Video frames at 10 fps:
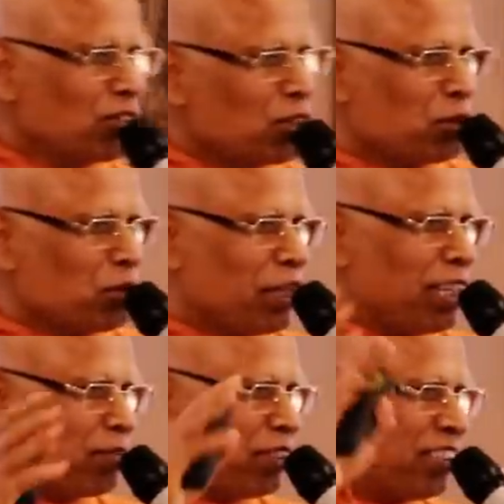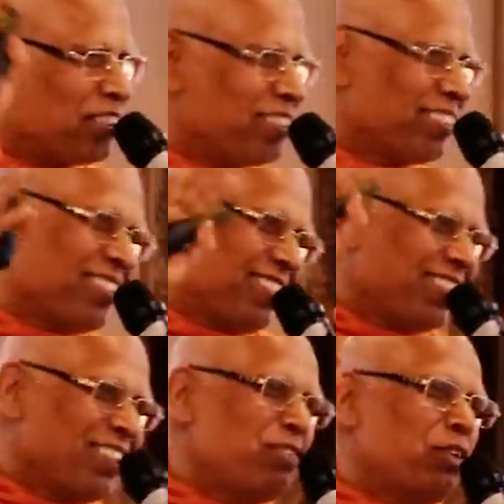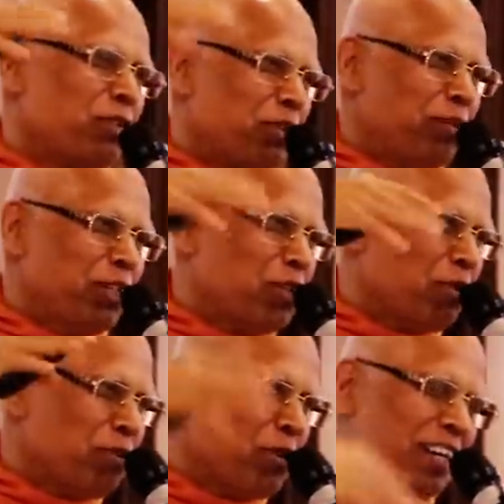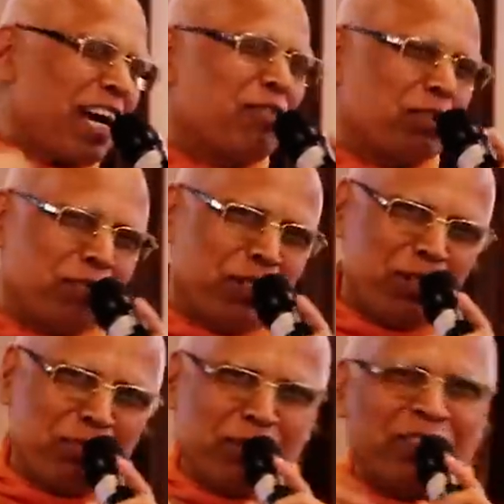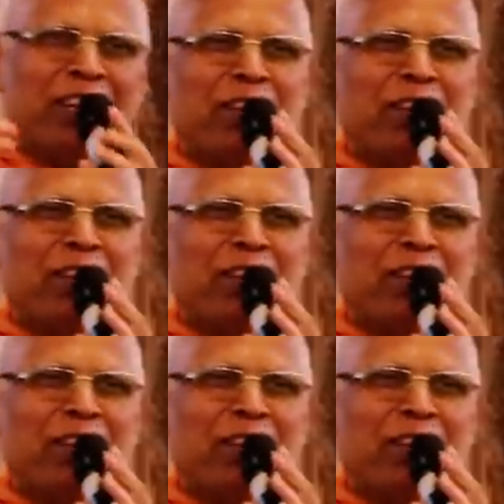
soon one of these would be no more, I would be no more,